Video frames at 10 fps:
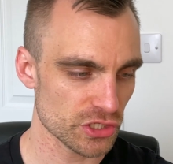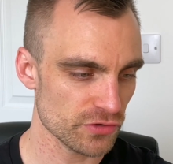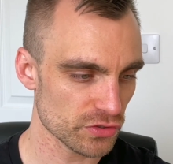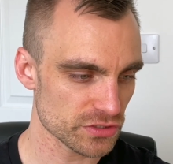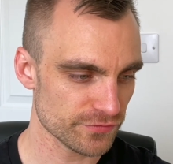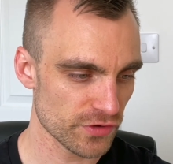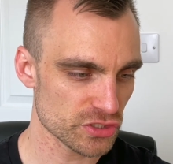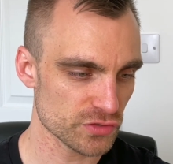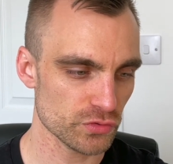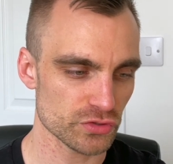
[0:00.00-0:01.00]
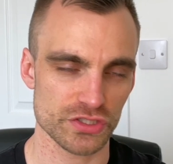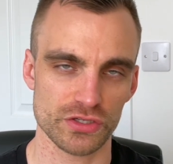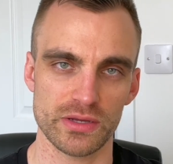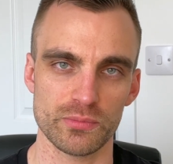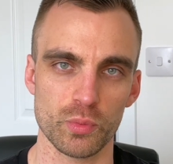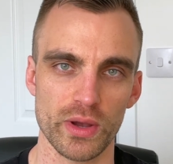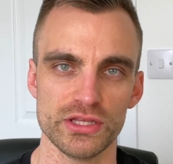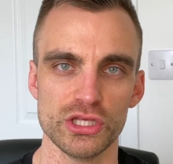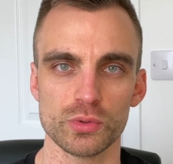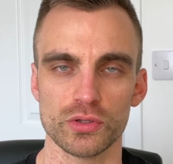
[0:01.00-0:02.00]
you've got to first of all decide
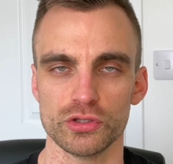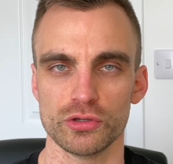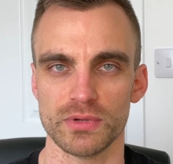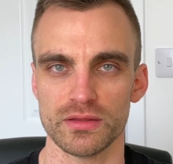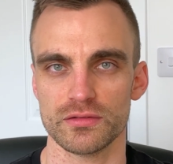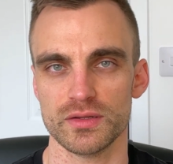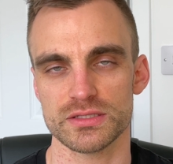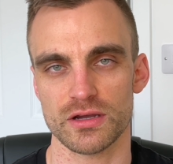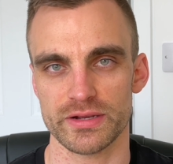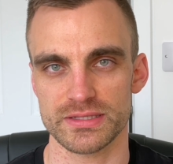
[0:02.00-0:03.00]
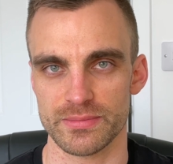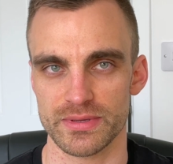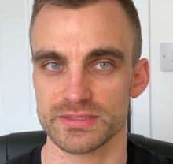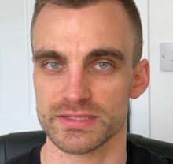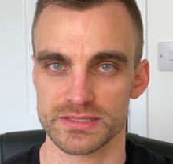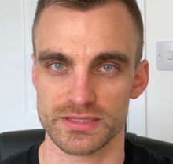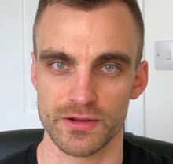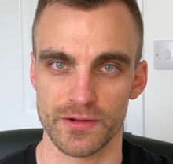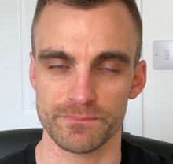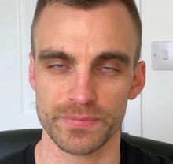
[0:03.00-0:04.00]
when you want your monthly direct debit to
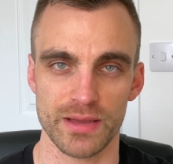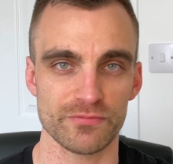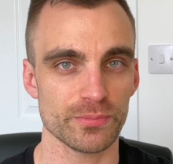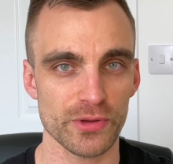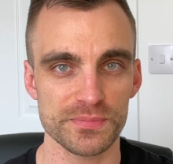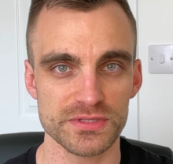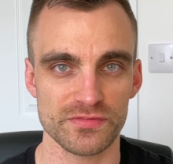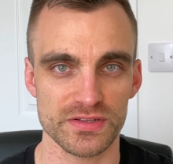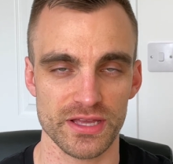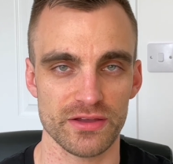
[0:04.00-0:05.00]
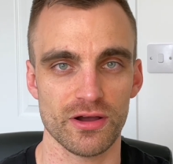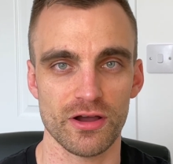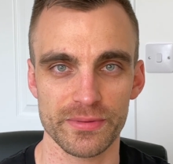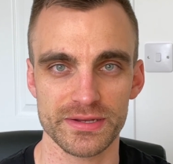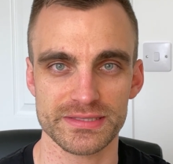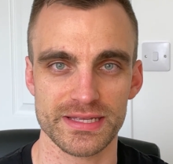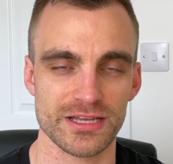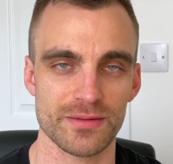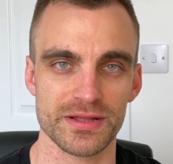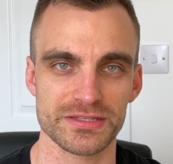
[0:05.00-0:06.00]
start. And for the purpose of the video, I'm going to set
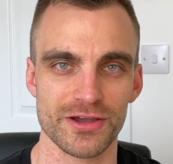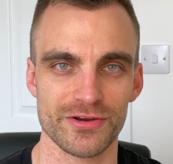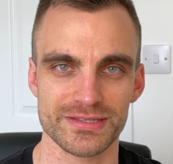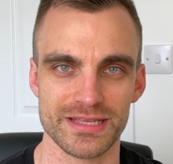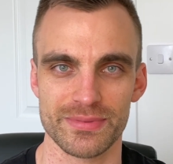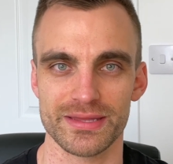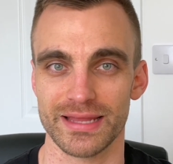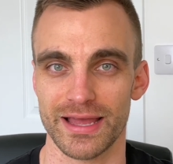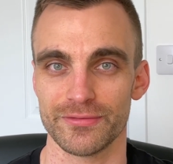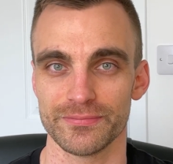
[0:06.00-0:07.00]
up a direct debit now.